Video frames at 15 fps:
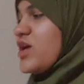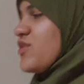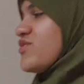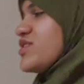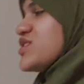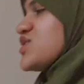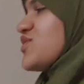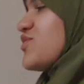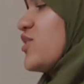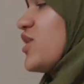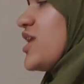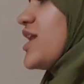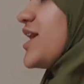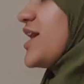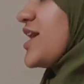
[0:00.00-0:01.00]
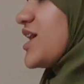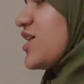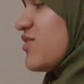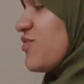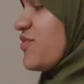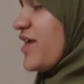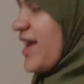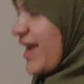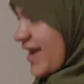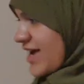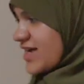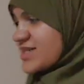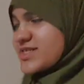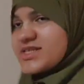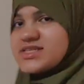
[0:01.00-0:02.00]
First of all, if
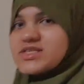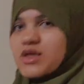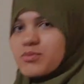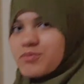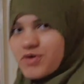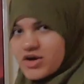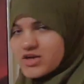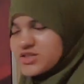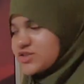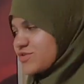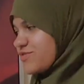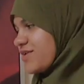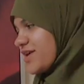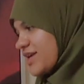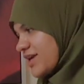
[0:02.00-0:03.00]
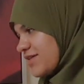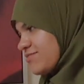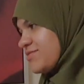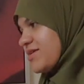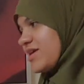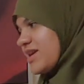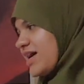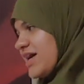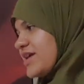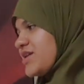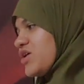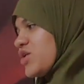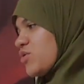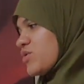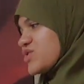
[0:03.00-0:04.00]
x is the point of a number line
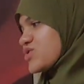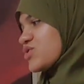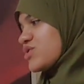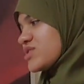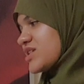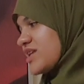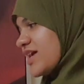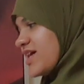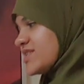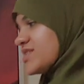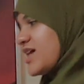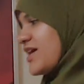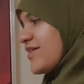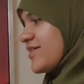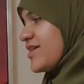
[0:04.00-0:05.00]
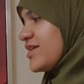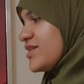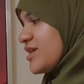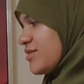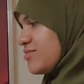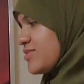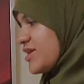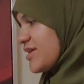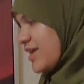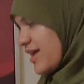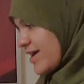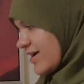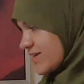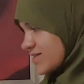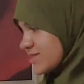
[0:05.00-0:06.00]
with coordinate a real number
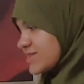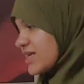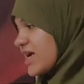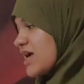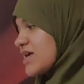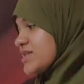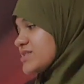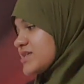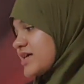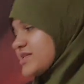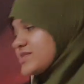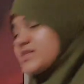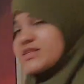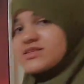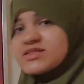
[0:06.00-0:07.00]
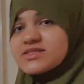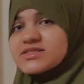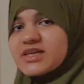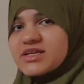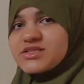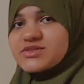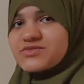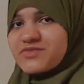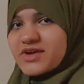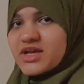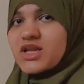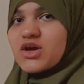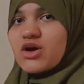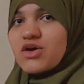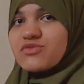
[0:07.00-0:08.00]
x, then the distance
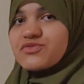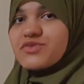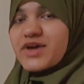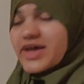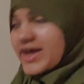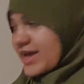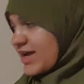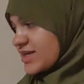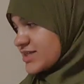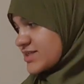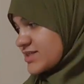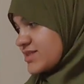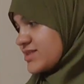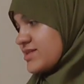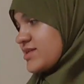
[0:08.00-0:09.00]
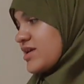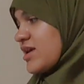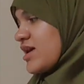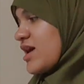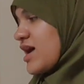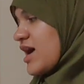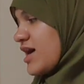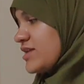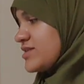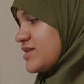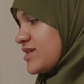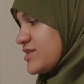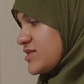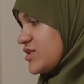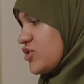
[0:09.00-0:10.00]
value of x and
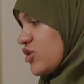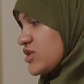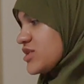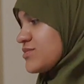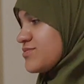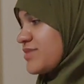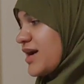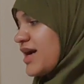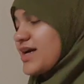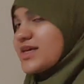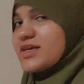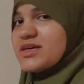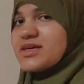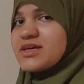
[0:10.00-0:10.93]
is denoted by